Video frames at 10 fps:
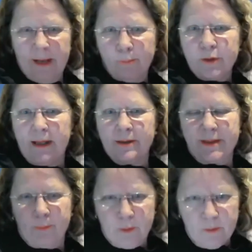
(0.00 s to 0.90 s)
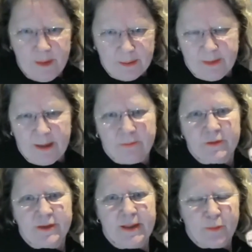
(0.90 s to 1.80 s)
number 10 zipper that
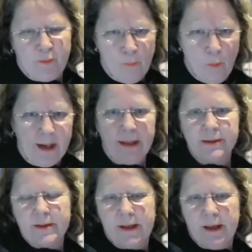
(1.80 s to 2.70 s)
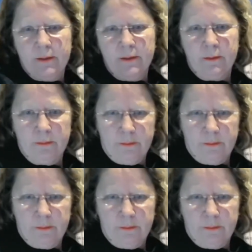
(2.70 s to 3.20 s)
zips from one end to the other.